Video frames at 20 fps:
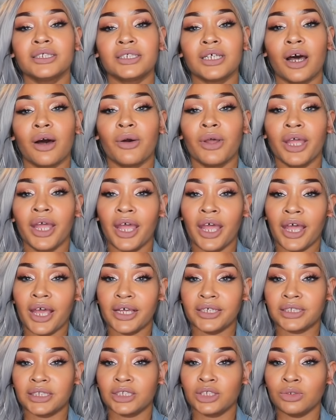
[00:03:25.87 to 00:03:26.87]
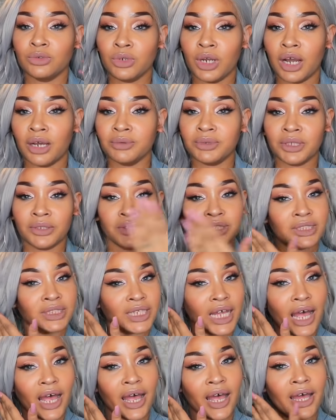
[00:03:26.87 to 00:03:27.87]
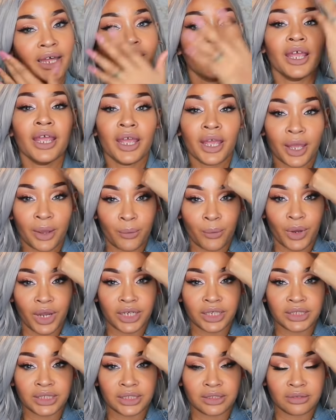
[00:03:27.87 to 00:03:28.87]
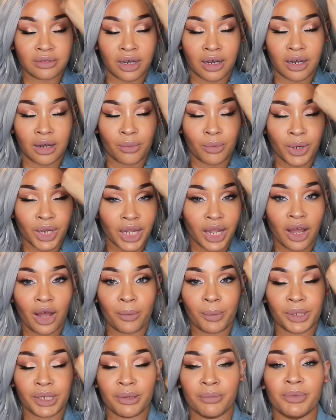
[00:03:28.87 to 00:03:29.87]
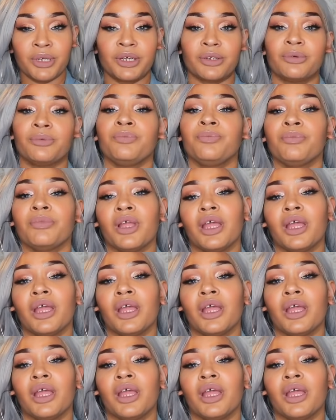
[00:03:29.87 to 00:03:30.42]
So it has two combs on the side and one, uh, one comb in the middle.